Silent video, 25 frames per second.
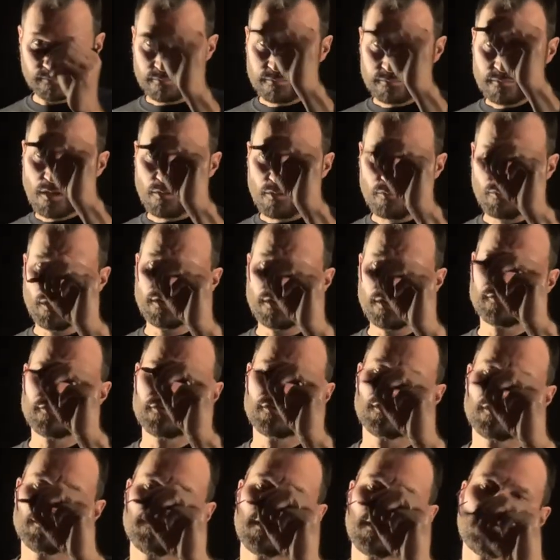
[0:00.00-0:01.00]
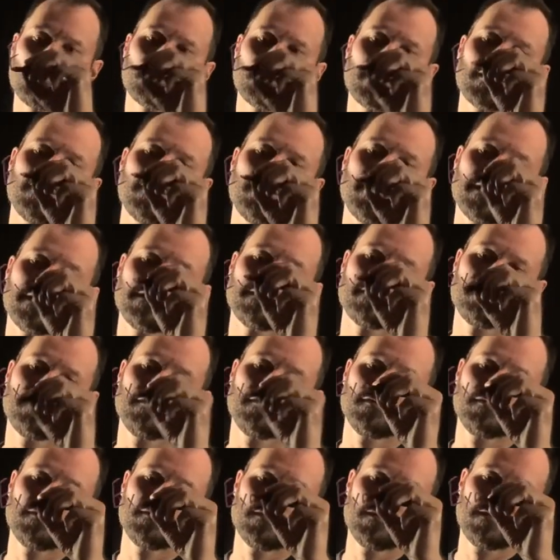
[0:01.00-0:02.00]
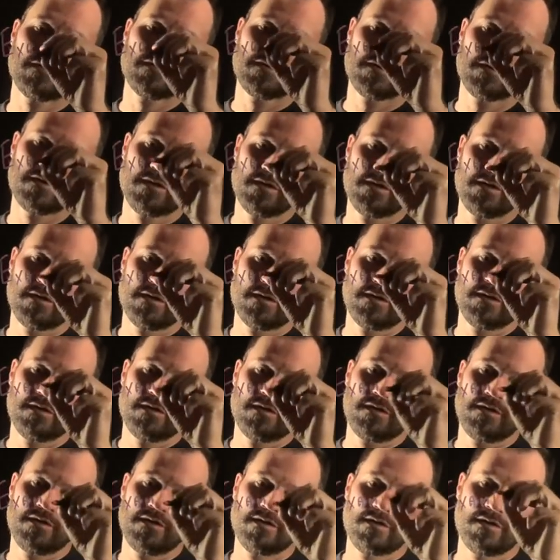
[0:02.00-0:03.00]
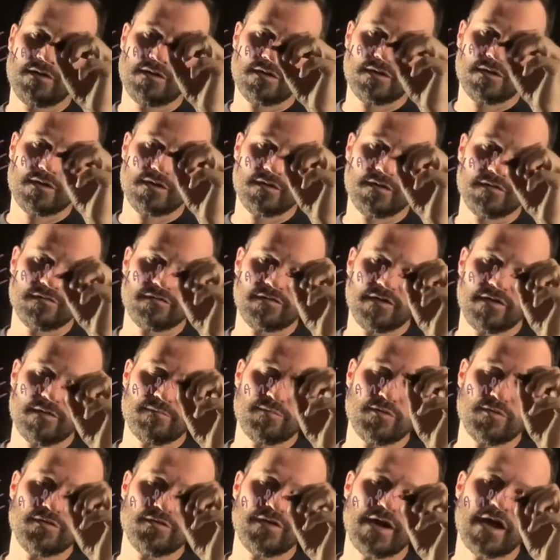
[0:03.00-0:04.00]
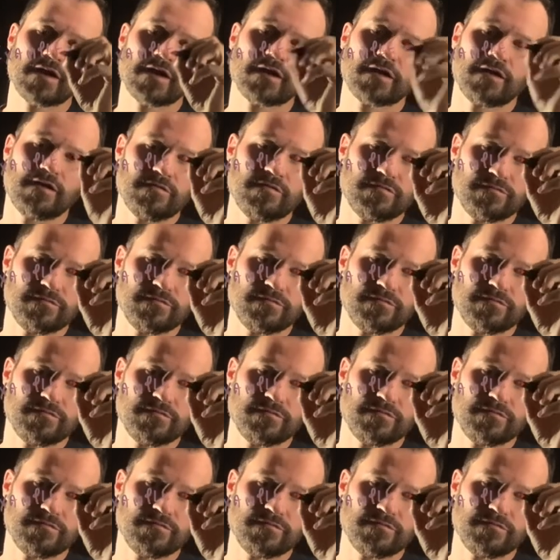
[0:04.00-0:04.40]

we'll assume that we're going to example.gov.